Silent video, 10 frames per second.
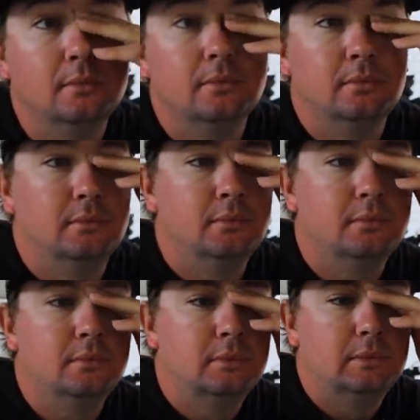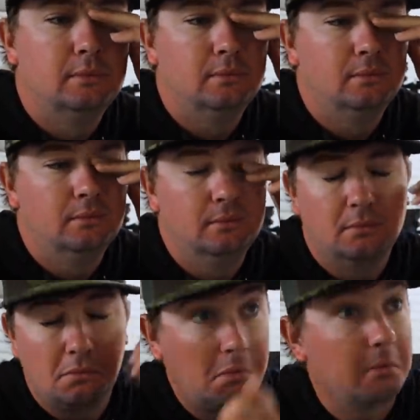Because of your last two?
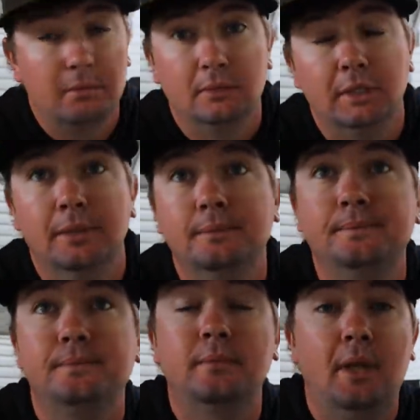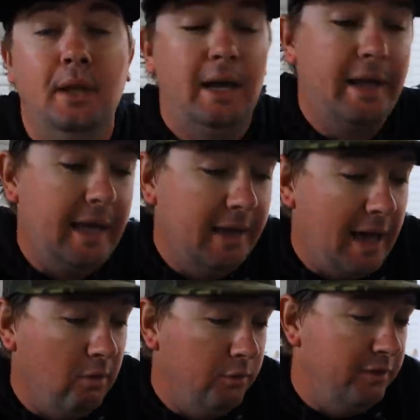No. I can't,
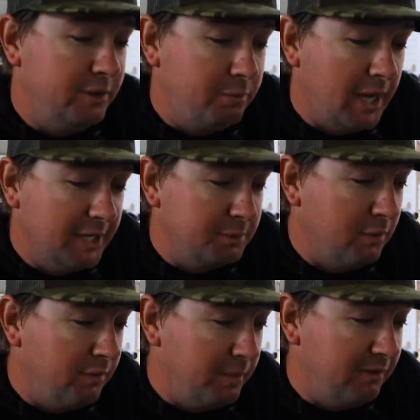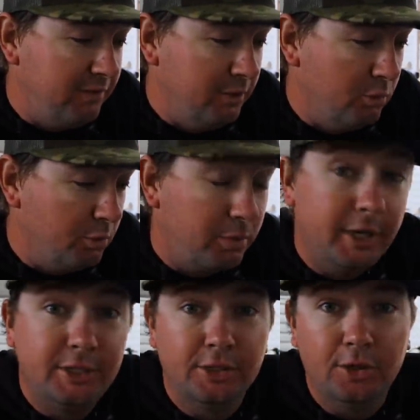I don't know if it's possible for me to feel more
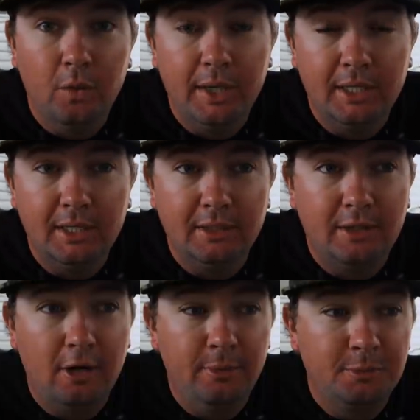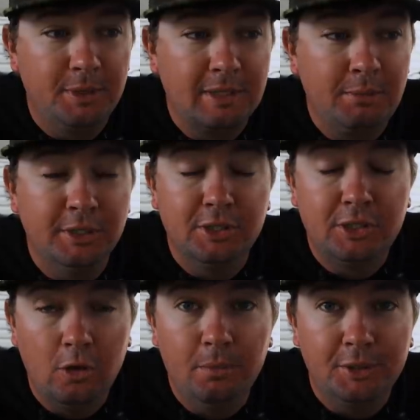pressure going into these tournaments because I put
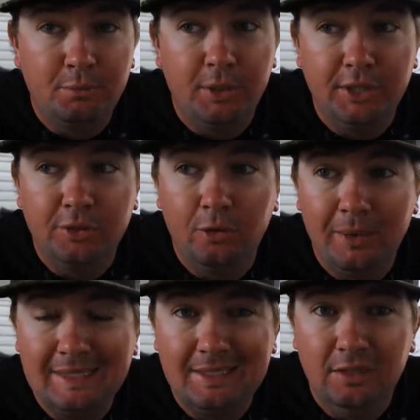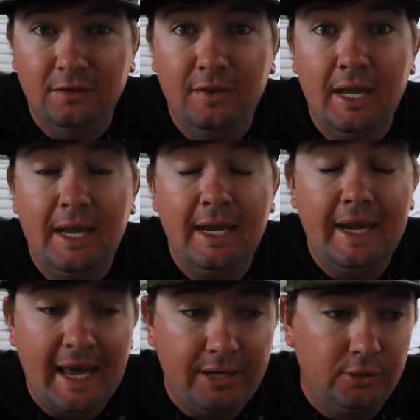so much pressure on myself
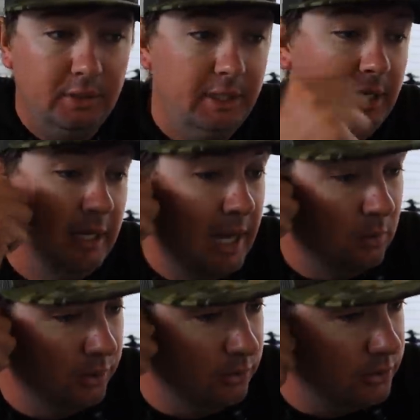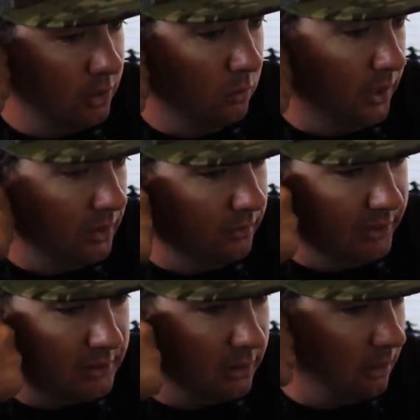naturally. I want to do so well in
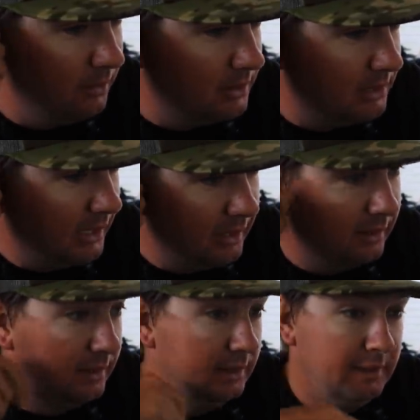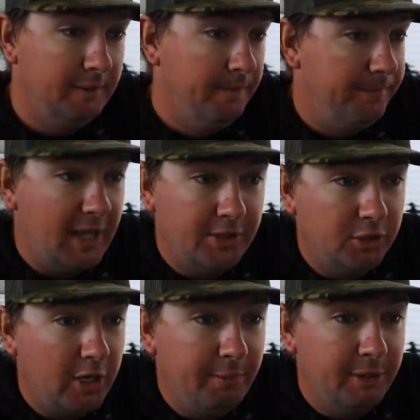these tournaments that I
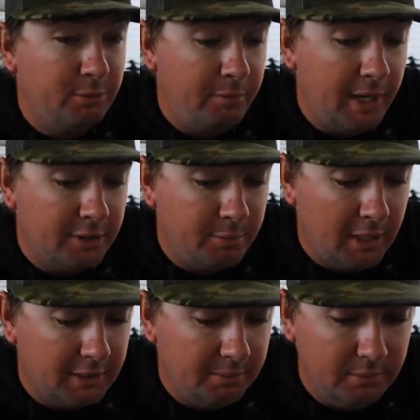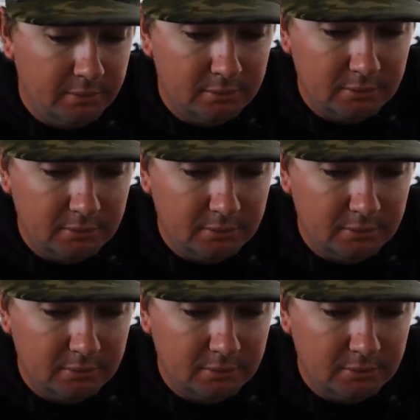just try to be as prepared as possible.